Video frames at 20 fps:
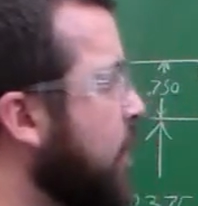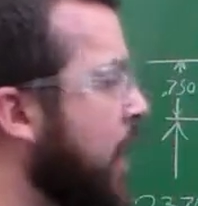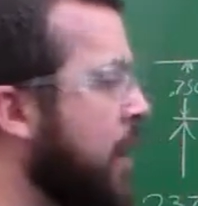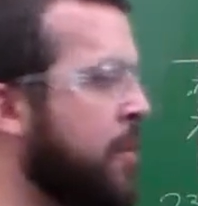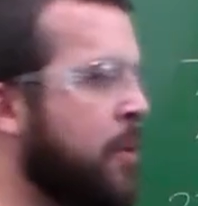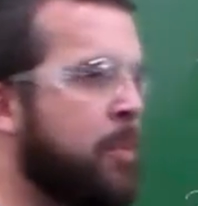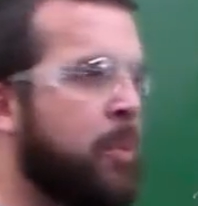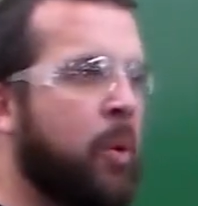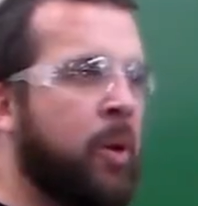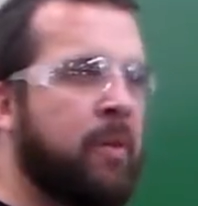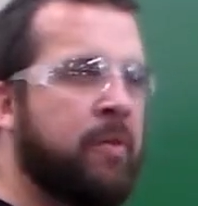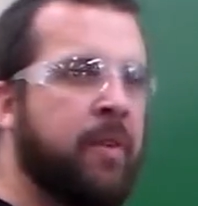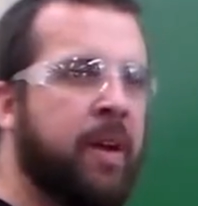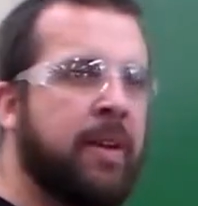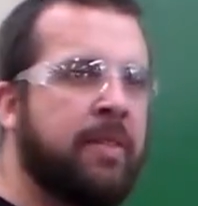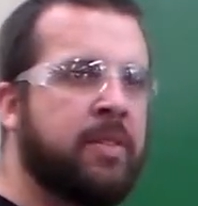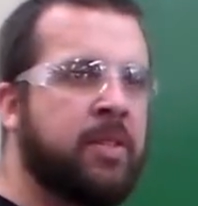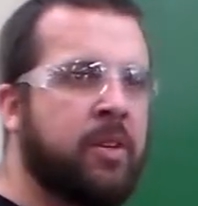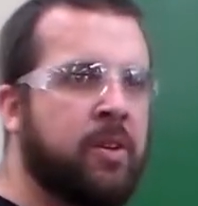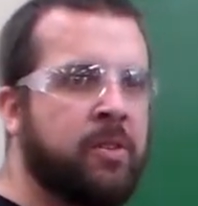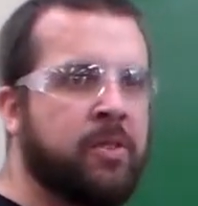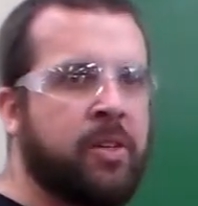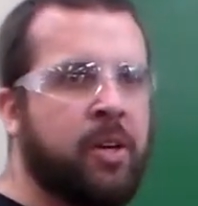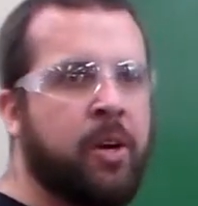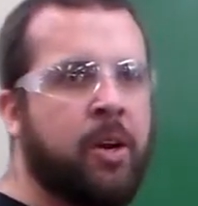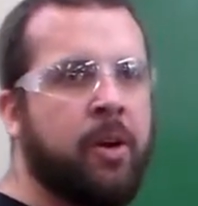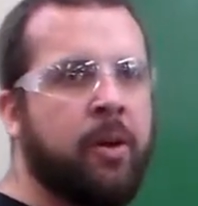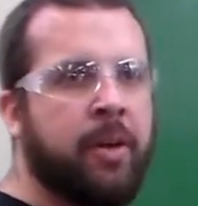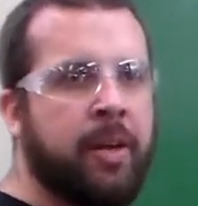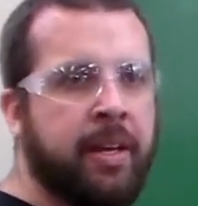of a
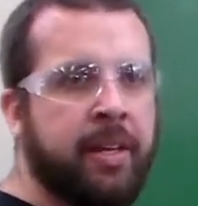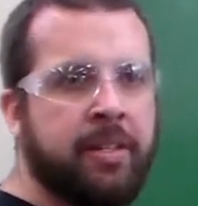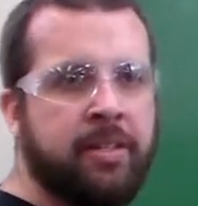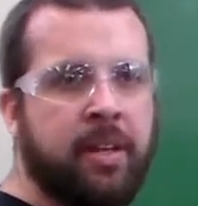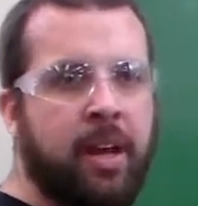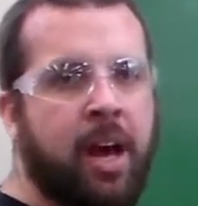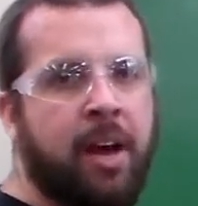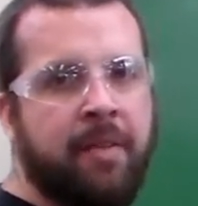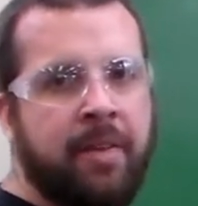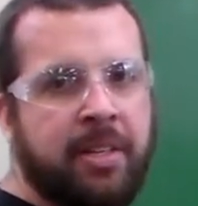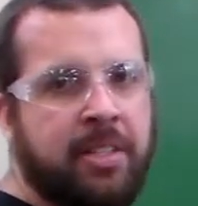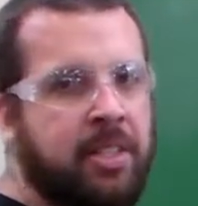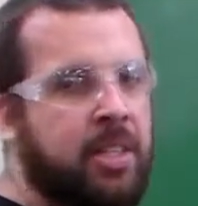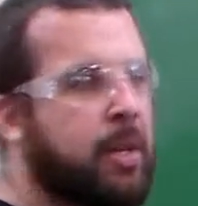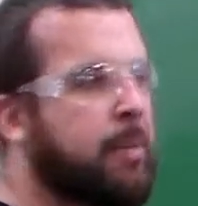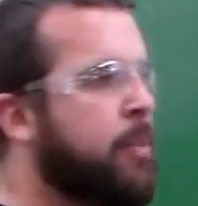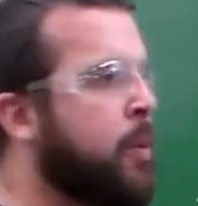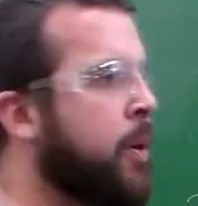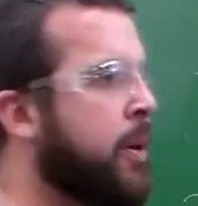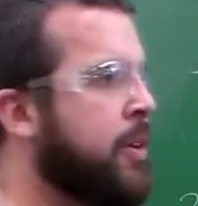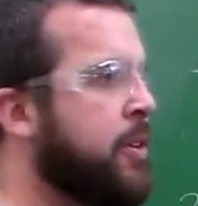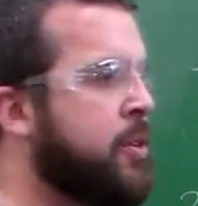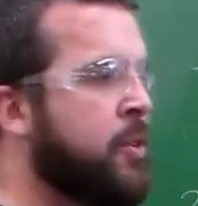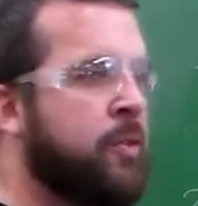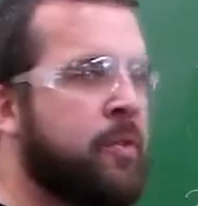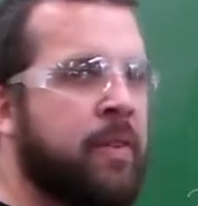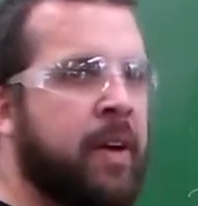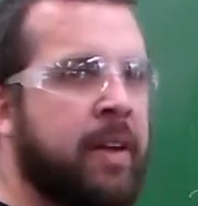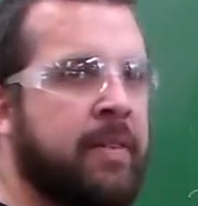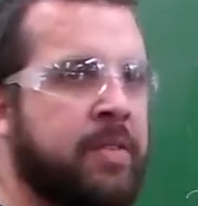0.500 is obviously
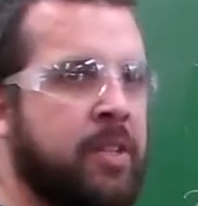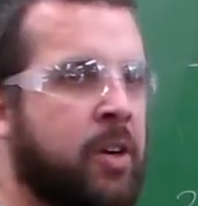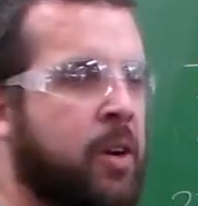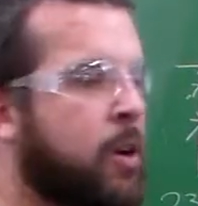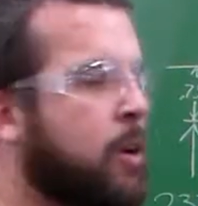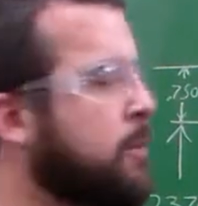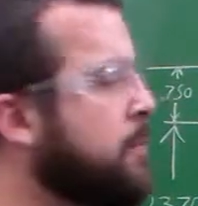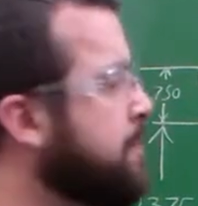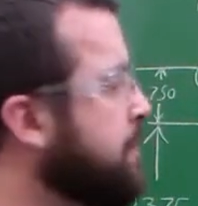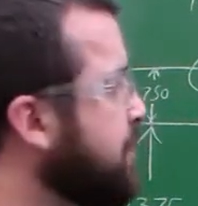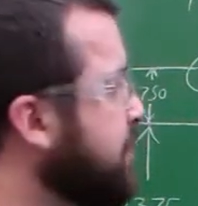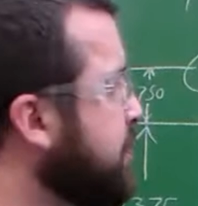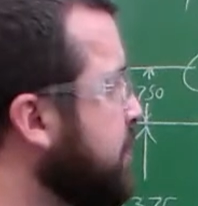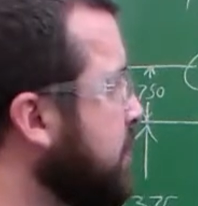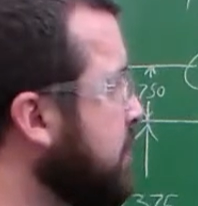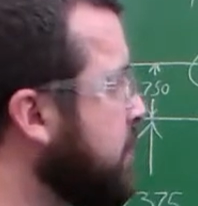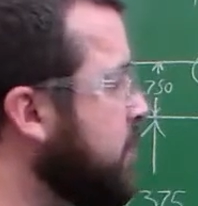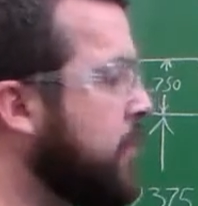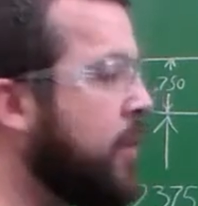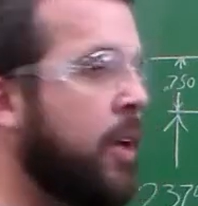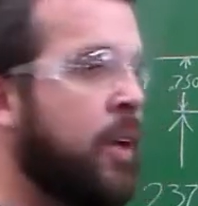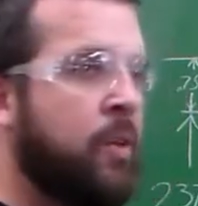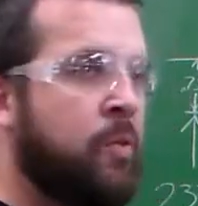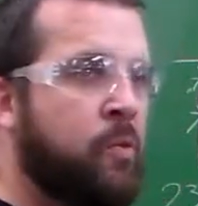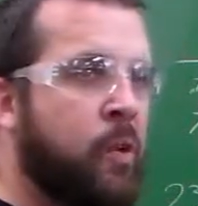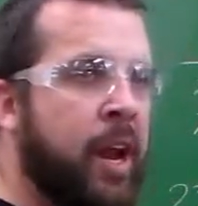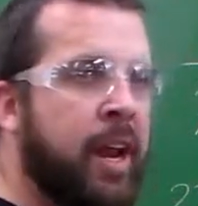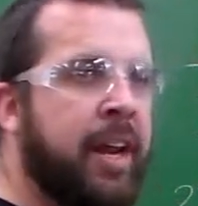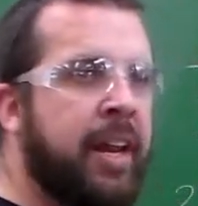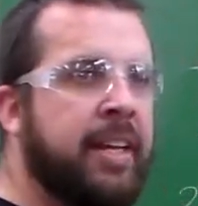0.250.
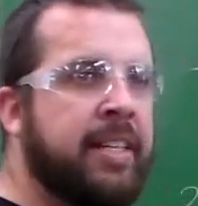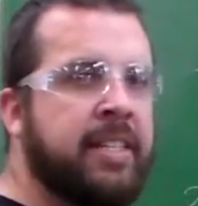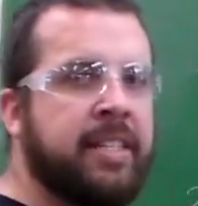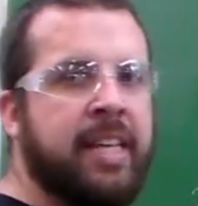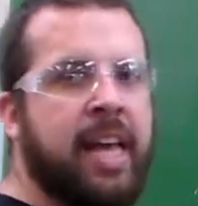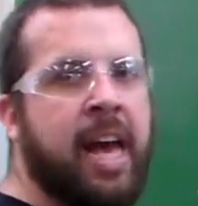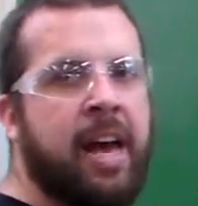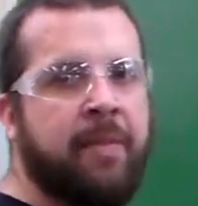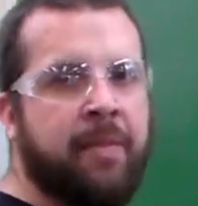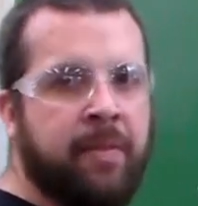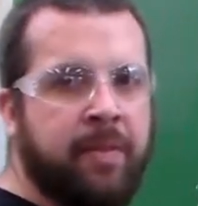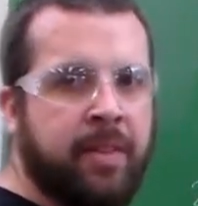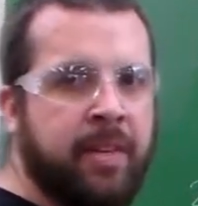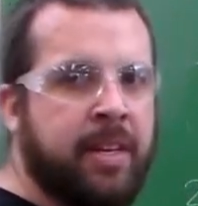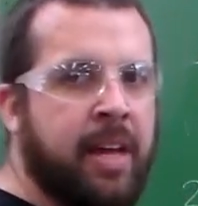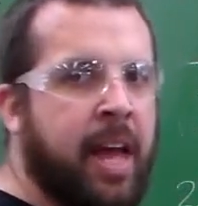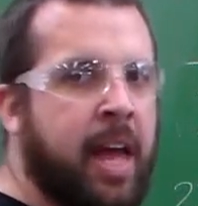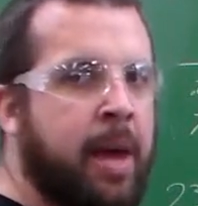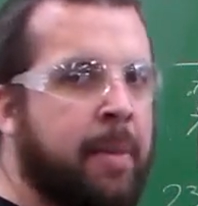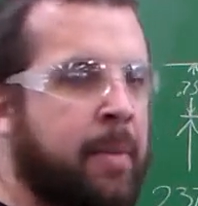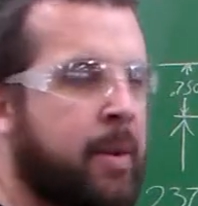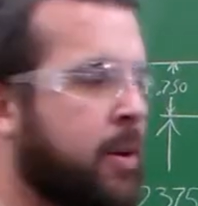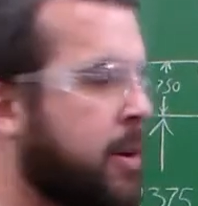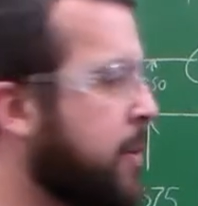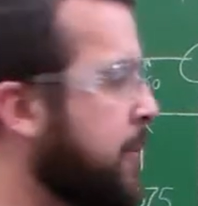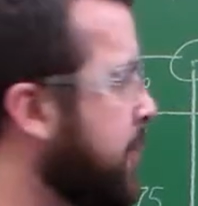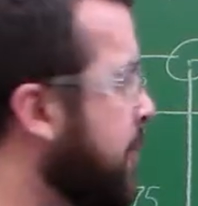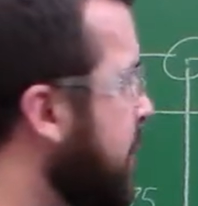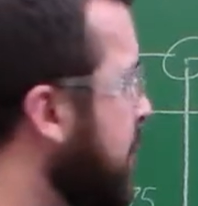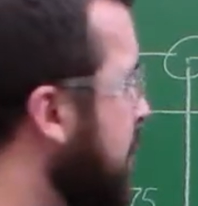Radius is half of the
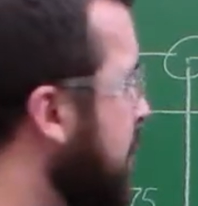diameter.